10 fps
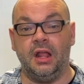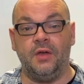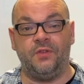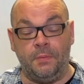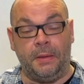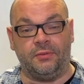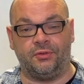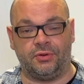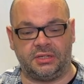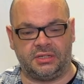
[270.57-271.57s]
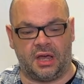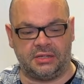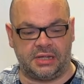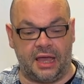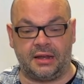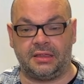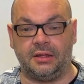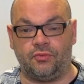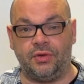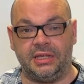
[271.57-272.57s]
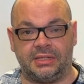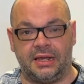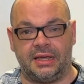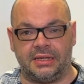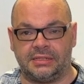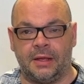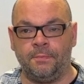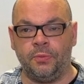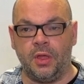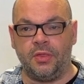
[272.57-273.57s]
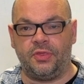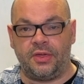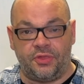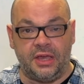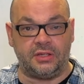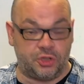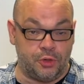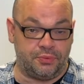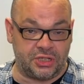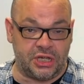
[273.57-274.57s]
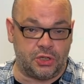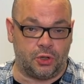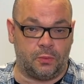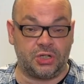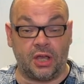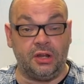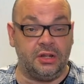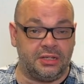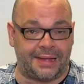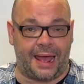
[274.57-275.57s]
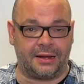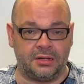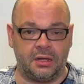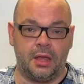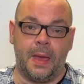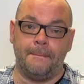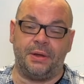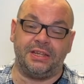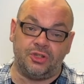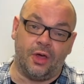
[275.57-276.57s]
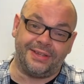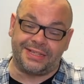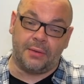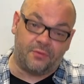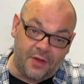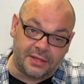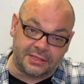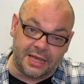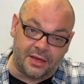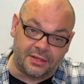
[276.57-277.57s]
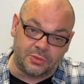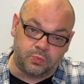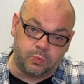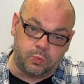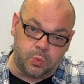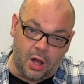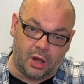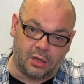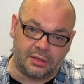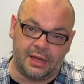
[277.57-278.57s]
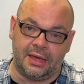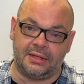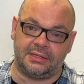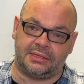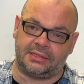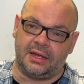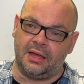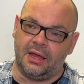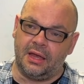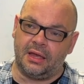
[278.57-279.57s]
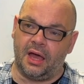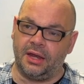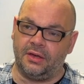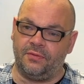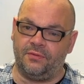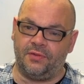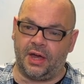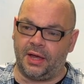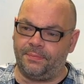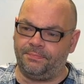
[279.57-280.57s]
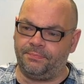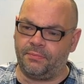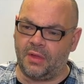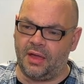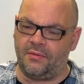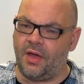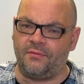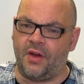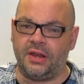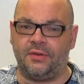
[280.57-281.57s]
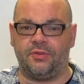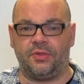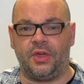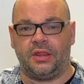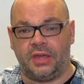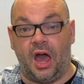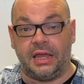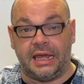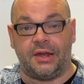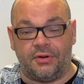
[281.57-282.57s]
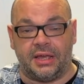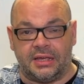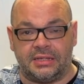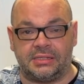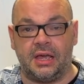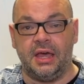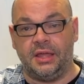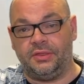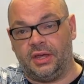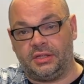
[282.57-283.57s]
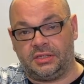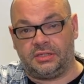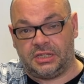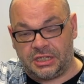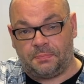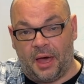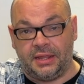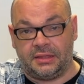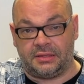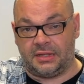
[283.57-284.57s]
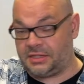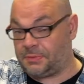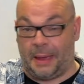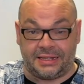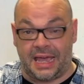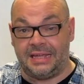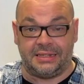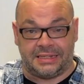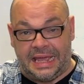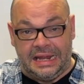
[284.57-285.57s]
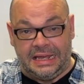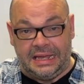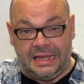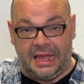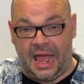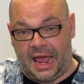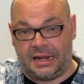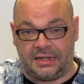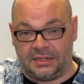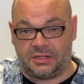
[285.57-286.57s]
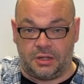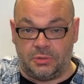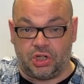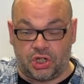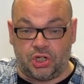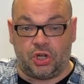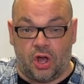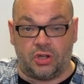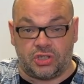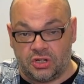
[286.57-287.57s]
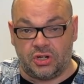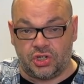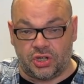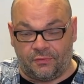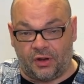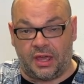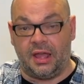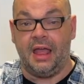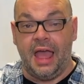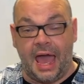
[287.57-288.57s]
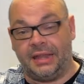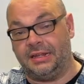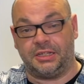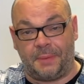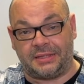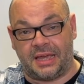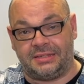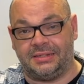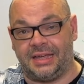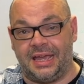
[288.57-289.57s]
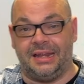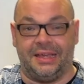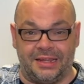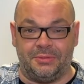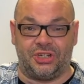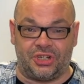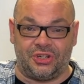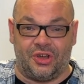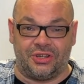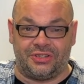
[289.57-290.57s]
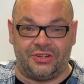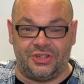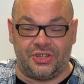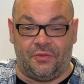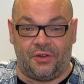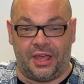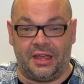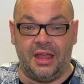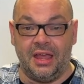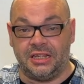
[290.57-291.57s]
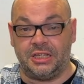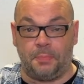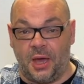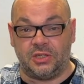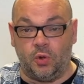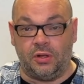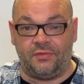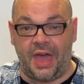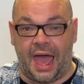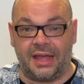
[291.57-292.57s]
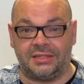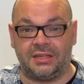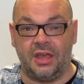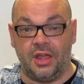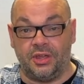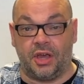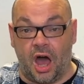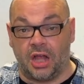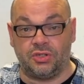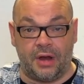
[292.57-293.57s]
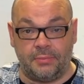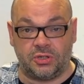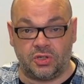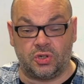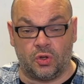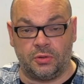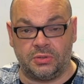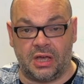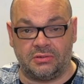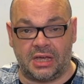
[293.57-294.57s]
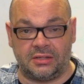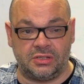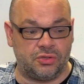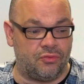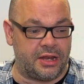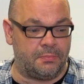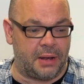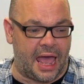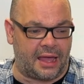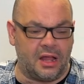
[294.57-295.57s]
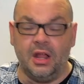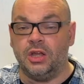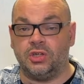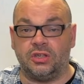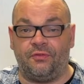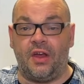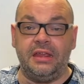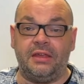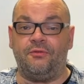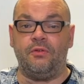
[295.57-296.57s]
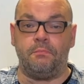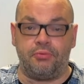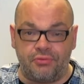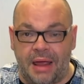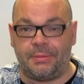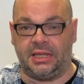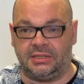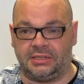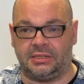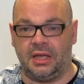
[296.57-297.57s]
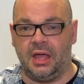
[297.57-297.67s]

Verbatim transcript: Few people have criticised it, and I think the reason is they think it's too procedural, which I can understand, but it's not the same effect as Out of This World. It's kind of um, a, a very different thing. The idea is that despite the spectator dealing and the magician constantly shuffling, and then the spectator dealing and the magician constantly shuffling, despite all of that, the cards are able to sort themselves out into red and black. So it's a very different premise.